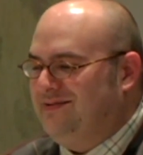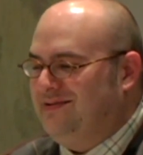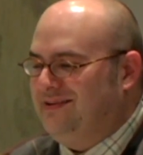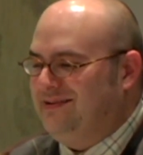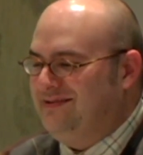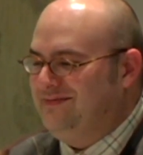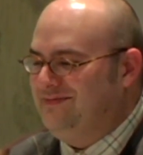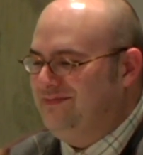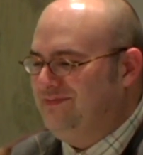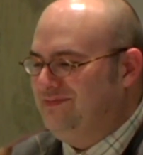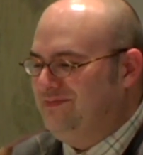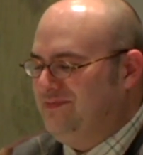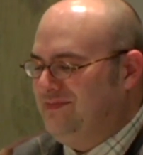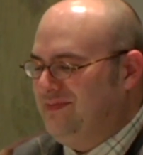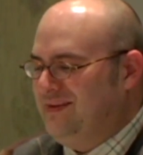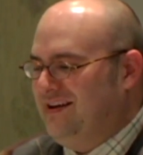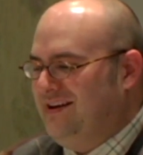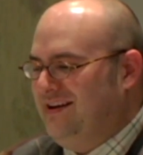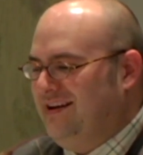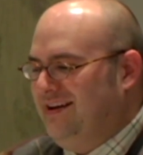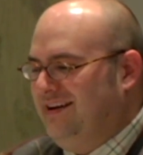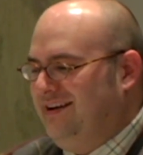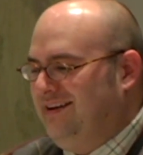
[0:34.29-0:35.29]
but
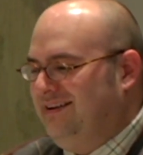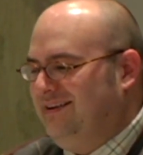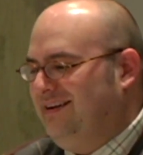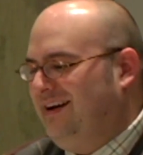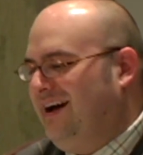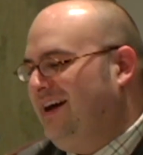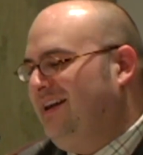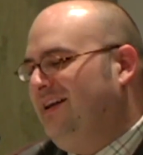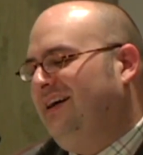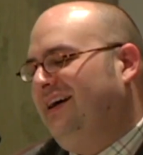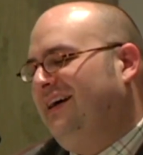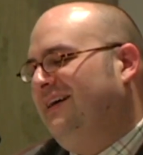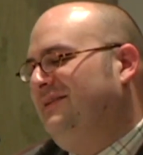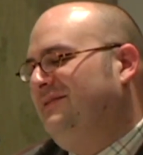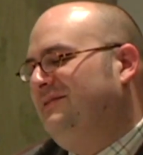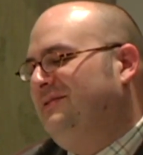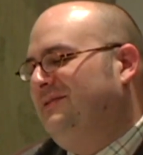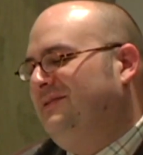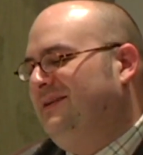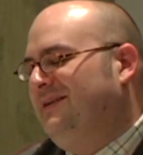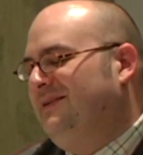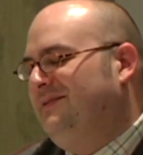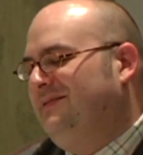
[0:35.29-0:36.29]
I don't
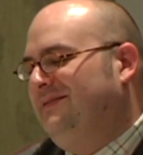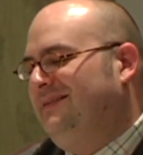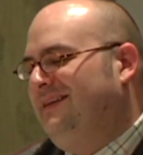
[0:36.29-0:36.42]
know. I don't